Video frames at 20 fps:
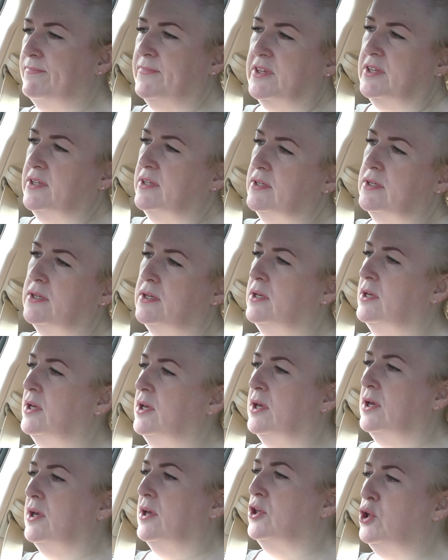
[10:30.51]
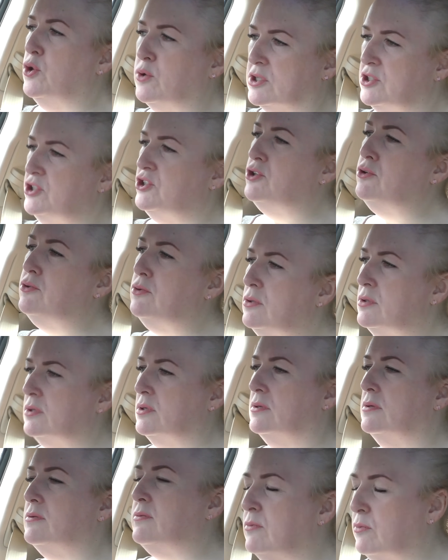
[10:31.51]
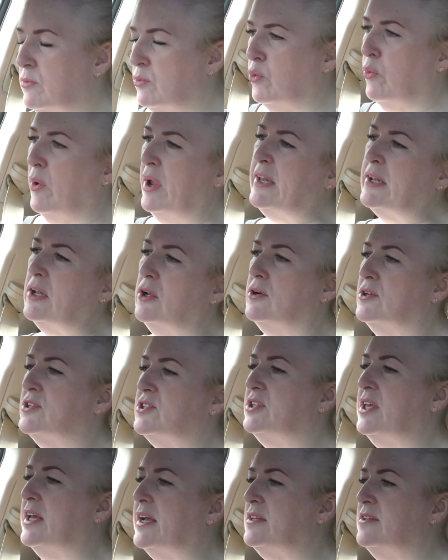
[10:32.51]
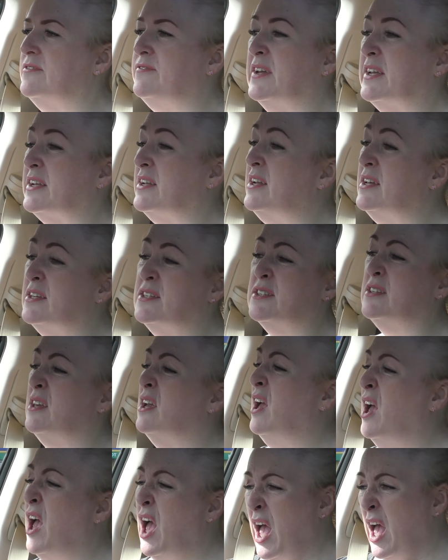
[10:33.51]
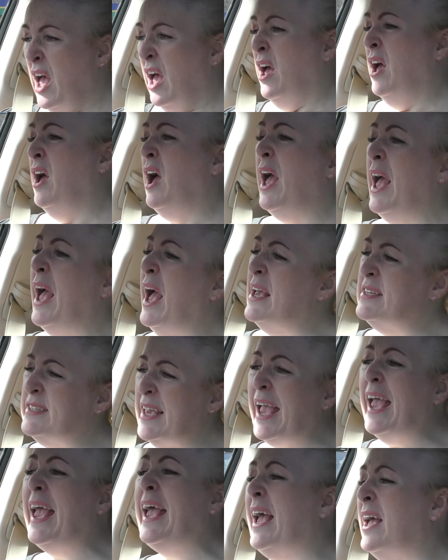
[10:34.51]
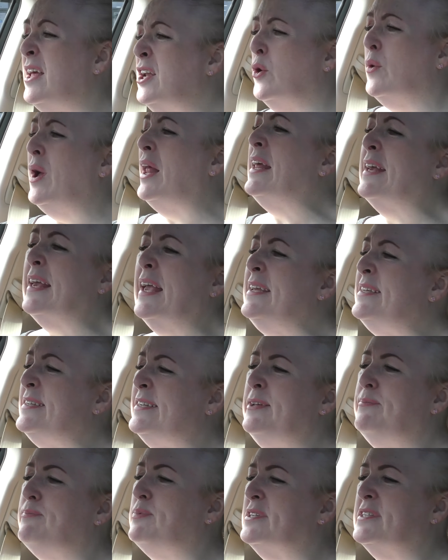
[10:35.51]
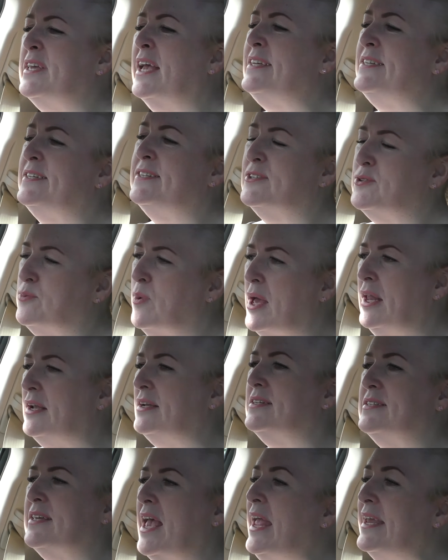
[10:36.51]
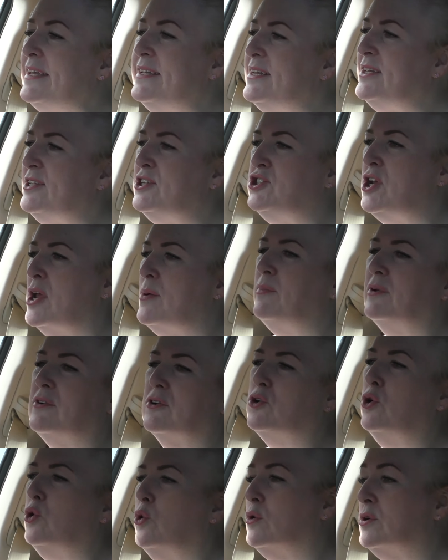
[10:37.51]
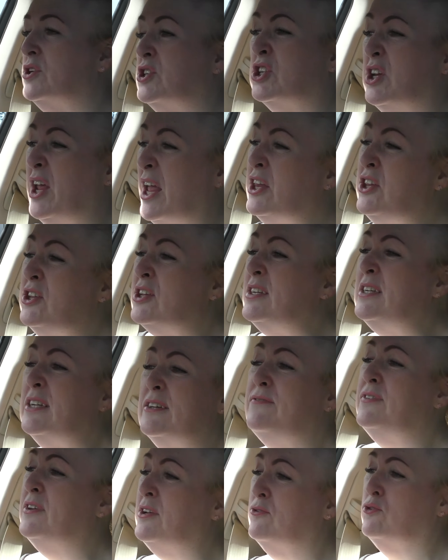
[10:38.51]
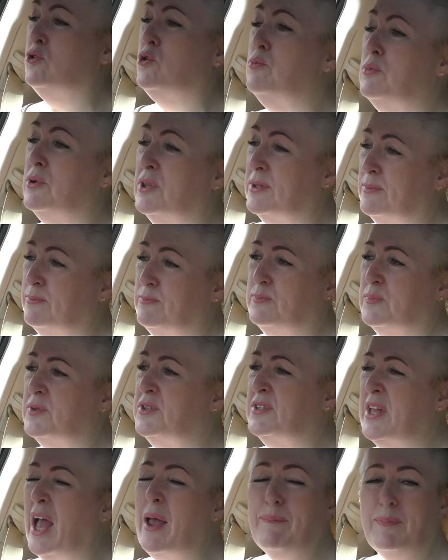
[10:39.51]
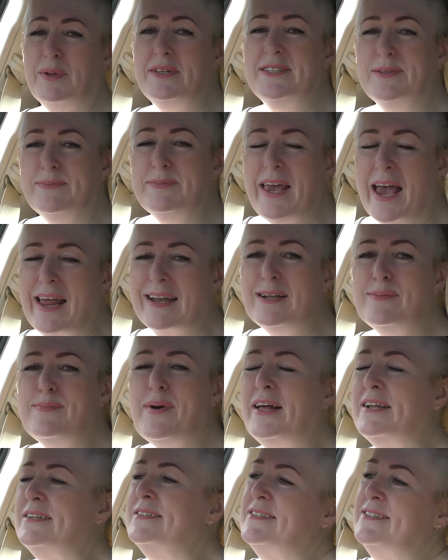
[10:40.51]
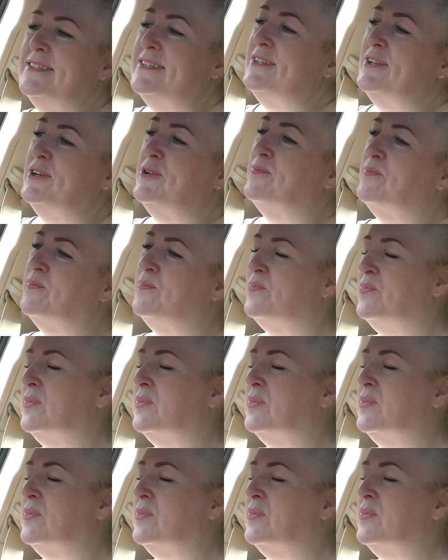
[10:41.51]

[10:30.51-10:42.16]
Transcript: The, you can do the weight loss thing and the fitness as you know, like 80% as well as any gym and coach in your living room with a step and some kettlebells, you know.